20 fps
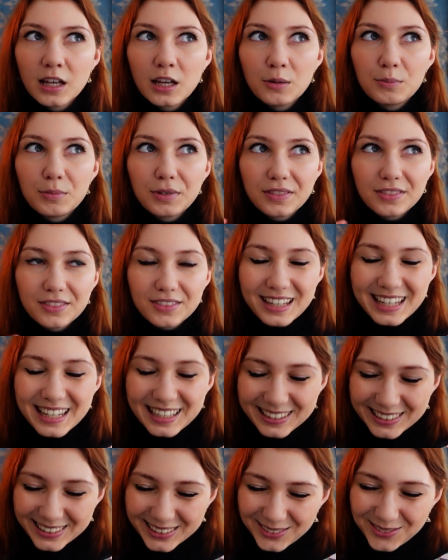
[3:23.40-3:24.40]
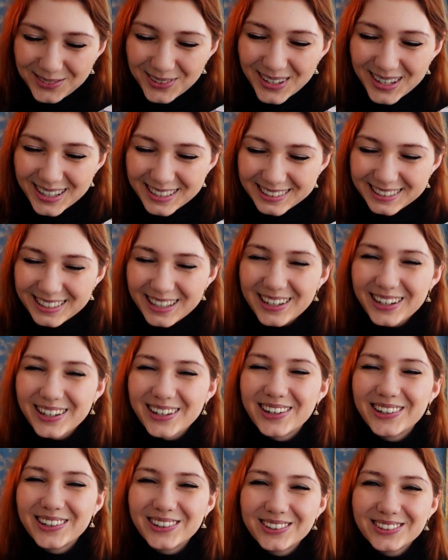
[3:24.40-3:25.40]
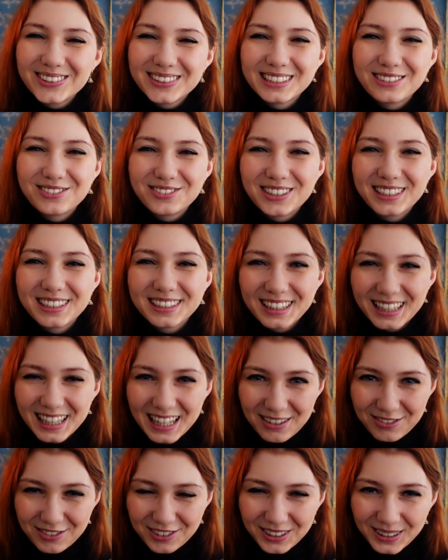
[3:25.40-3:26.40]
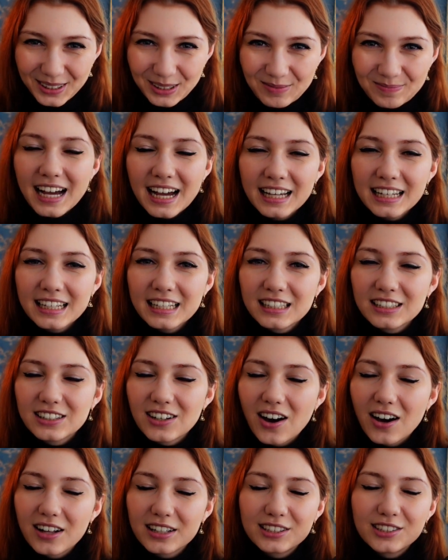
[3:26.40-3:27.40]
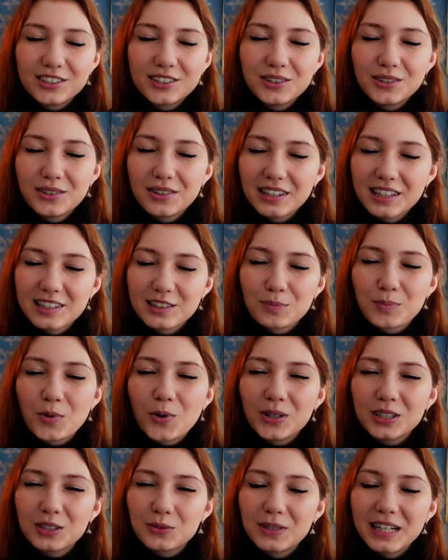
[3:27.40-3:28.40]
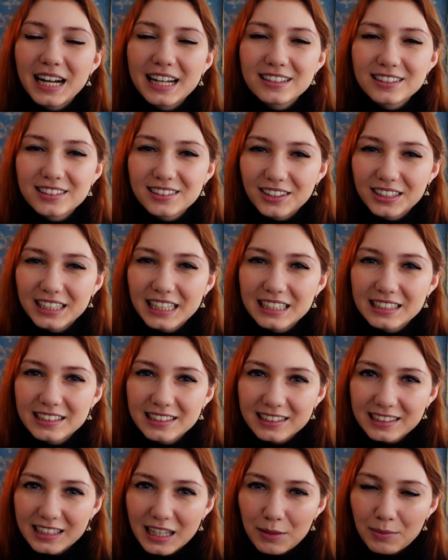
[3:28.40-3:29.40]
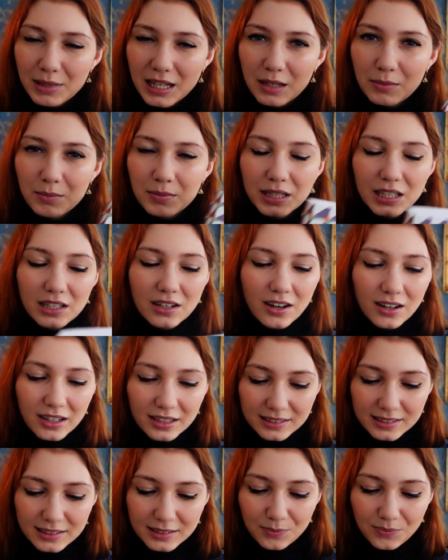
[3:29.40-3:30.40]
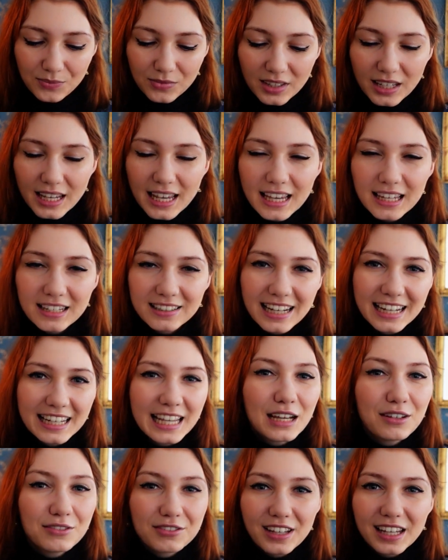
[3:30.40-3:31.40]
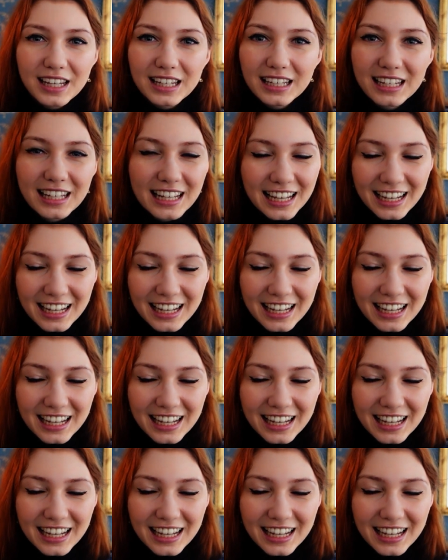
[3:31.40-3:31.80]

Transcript: But this was a whole different level. I got to this point where I started skimming and I have a